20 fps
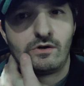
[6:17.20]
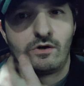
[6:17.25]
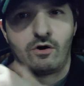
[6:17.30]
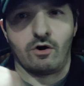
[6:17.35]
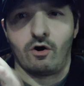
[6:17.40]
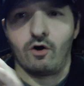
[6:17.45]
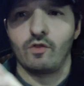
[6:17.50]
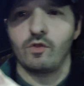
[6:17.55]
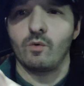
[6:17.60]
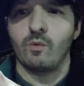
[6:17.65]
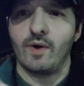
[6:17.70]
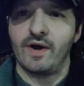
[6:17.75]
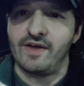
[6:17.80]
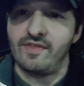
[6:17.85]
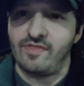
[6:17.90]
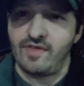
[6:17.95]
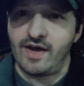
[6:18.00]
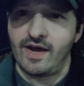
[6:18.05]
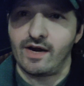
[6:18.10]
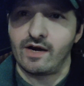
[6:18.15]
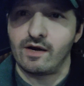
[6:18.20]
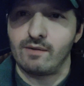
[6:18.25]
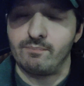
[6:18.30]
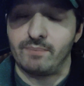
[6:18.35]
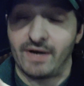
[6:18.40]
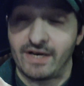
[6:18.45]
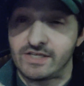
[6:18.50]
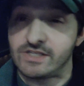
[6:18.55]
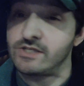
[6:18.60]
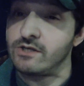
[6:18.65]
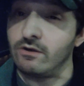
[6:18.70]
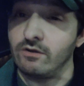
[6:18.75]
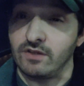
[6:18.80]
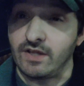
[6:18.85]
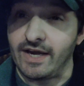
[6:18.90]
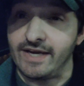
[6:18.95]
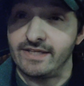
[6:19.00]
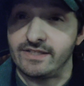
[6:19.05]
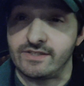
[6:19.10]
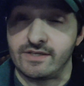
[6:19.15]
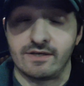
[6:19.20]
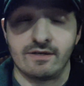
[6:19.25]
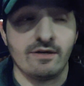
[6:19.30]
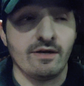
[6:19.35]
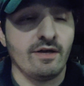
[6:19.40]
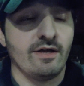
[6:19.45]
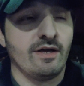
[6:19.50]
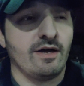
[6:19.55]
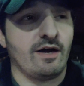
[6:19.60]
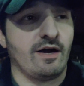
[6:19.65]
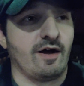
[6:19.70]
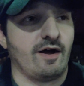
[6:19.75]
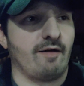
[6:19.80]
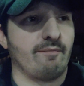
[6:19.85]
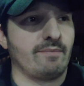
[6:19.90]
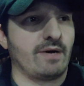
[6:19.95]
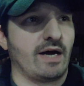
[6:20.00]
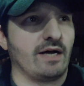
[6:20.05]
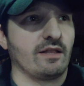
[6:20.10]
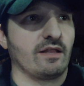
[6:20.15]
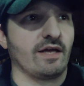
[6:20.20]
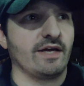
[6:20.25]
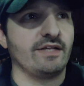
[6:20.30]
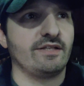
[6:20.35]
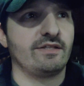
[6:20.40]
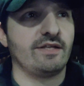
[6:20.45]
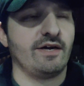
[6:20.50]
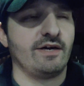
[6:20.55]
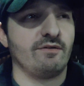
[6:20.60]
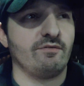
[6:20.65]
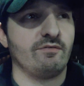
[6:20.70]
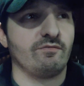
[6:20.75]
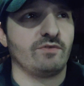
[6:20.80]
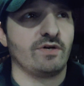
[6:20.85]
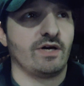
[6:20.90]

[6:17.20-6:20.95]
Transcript: all the way there, but I still liked it. I like that